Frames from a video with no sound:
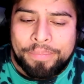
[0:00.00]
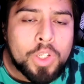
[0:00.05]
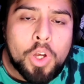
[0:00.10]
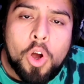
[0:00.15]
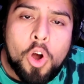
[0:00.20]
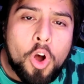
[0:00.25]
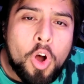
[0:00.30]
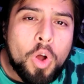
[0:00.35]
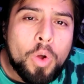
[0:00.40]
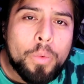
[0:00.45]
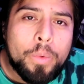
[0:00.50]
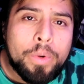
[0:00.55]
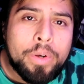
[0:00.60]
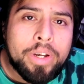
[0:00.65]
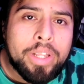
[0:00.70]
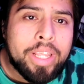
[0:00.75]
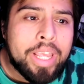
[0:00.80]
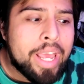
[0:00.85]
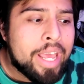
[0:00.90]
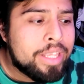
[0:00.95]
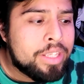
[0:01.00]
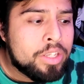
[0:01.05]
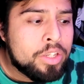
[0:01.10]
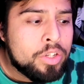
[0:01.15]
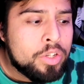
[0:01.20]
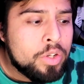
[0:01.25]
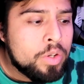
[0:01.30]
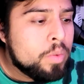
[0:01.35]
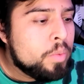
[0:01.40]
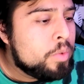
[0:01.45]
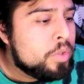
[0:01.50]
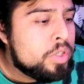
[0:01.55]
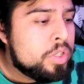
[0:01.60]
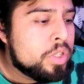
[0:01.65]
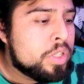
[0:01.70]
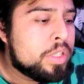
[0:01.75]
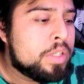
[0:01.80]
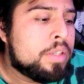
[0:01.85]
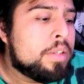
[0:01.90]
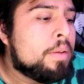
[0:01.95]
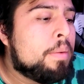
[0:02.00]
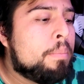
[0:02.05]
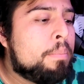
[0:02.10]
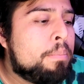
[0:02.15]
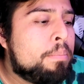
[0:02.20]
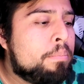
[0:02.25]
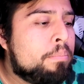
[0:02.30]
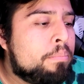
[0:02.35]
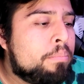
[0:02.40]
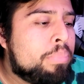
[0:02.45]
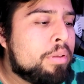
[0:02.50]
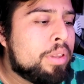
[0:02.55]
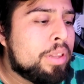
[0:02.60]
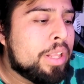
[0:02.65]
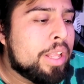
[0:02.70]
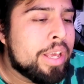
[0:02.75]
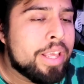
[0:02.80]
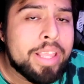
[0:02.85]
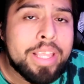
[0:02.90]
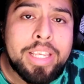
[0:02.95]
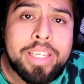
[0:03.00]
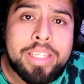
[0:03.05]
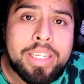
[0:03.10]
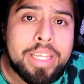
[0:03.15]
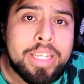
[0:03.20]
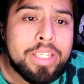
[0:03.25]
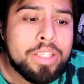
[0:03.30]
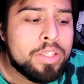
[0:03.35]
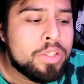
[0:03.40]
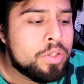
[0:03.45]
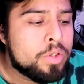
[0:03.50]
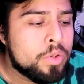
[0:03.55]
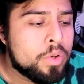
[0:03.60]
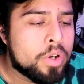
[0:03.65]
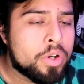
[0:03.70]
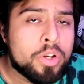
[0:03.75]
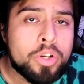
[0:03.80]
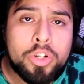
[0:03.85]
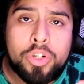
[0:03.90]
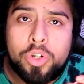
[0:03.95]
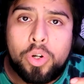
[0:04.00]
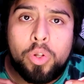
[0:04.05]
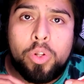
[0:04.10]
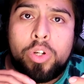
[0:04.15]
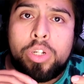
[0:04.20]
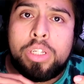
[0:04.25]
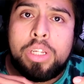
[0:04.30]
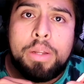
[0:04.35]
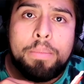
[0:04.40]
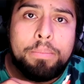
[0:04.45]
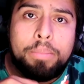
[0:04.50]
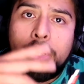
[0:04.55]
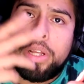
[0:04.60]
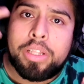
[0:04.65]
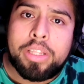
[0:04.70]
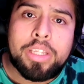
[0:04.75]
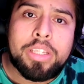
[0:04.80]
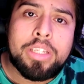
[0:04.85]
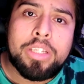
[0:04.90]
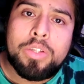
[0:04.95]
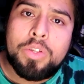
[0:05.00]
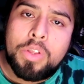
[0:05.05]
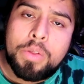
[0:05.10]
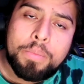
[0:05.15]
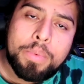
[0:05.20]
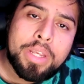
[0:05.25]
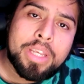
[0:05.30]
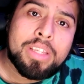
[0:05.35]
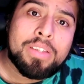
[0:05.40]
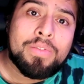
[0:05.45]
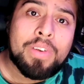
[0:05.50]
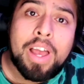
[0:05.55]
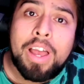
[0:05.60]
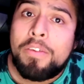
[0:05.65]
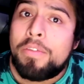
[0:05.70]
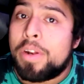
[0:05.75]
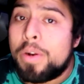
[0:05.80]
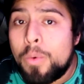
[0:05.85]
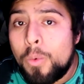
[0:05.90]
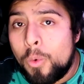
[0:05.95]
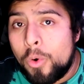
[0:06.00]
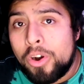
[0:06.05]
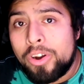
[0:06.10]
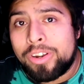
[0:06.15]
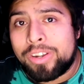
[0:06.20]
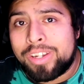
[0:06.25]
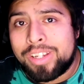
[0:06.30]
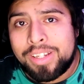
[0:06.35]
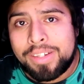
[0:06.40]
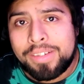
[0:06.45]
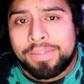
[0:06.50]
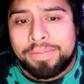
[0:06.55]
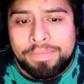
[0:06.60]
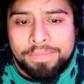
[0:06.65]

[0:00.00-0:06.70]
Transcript: So all we really had to do was just plug this into our controllers and plug this into the PS5, and it worked.